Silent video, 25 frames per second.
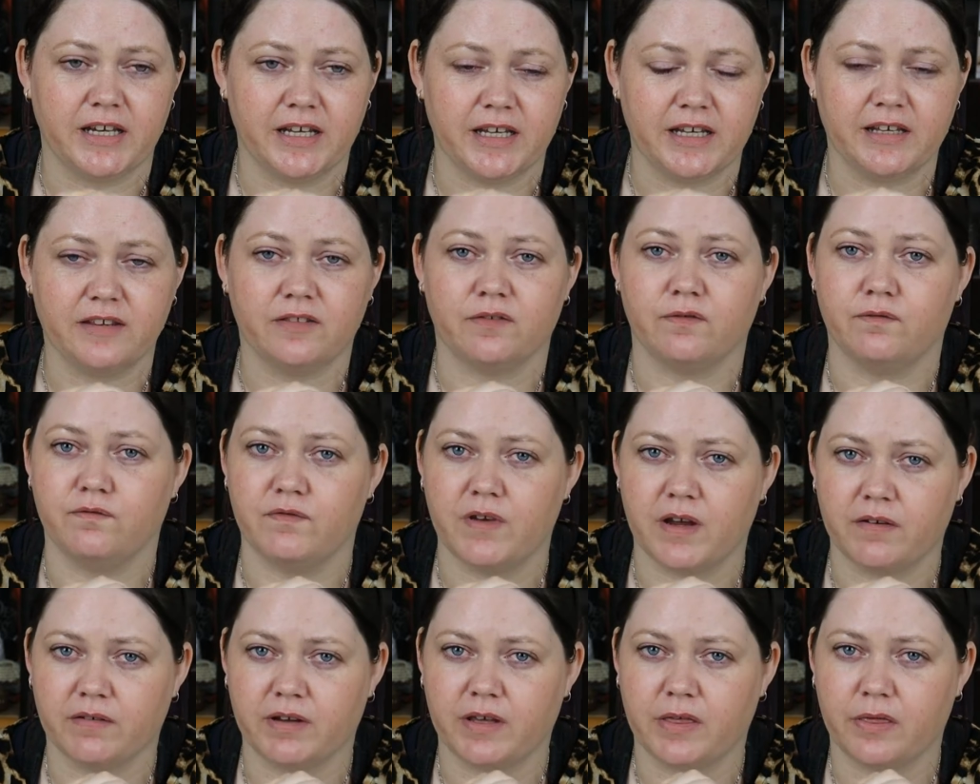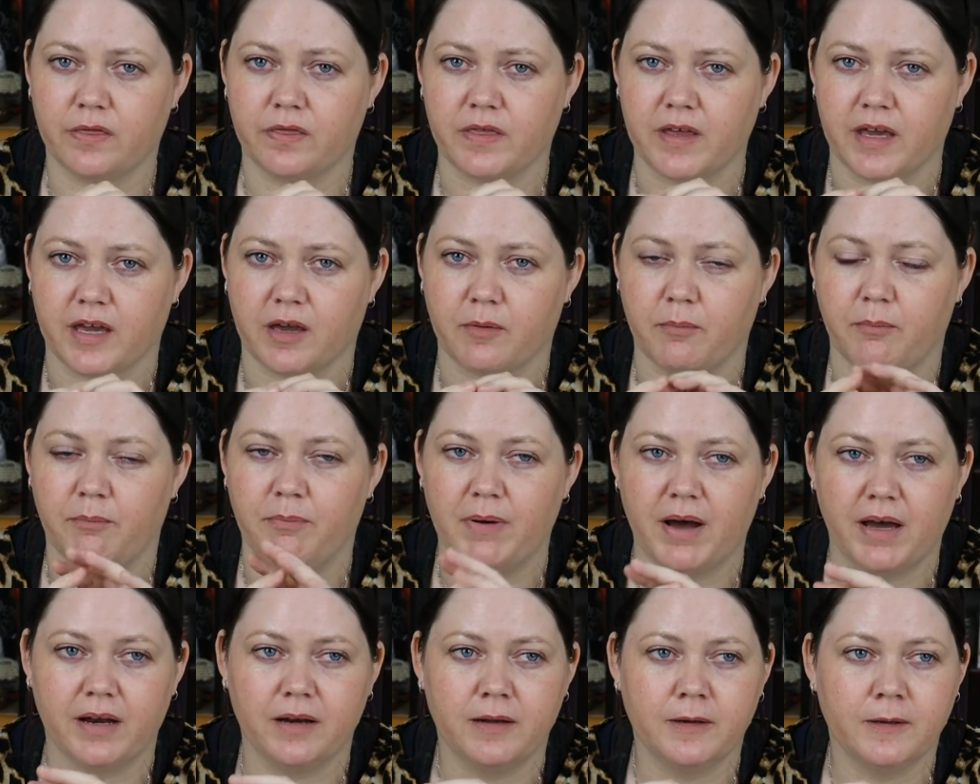It is very thick,
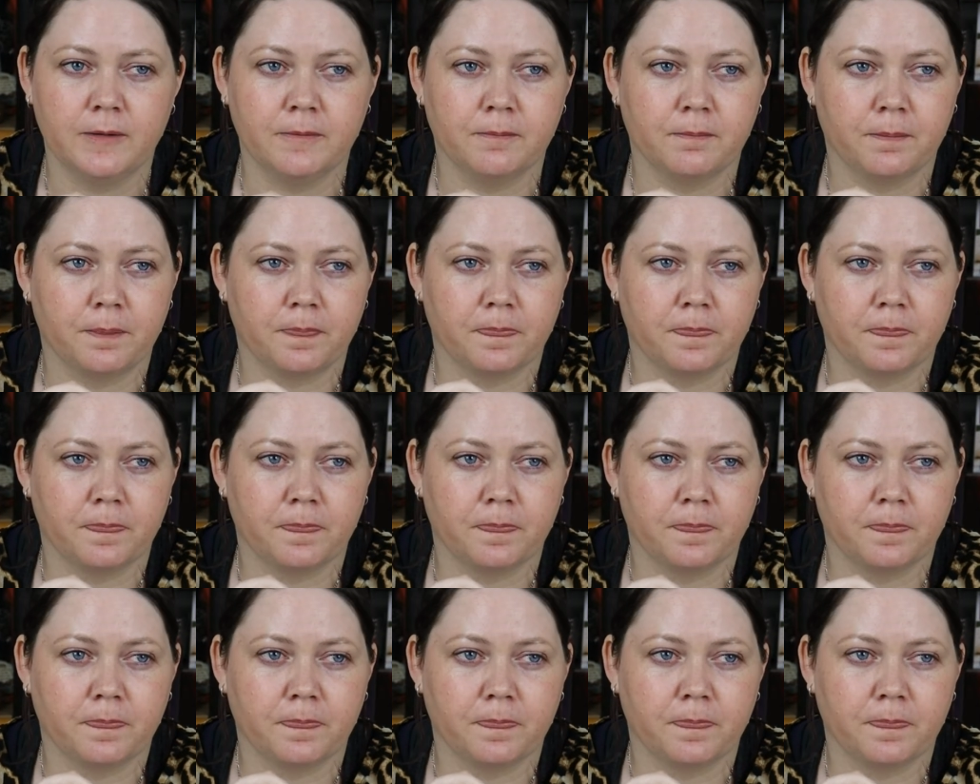but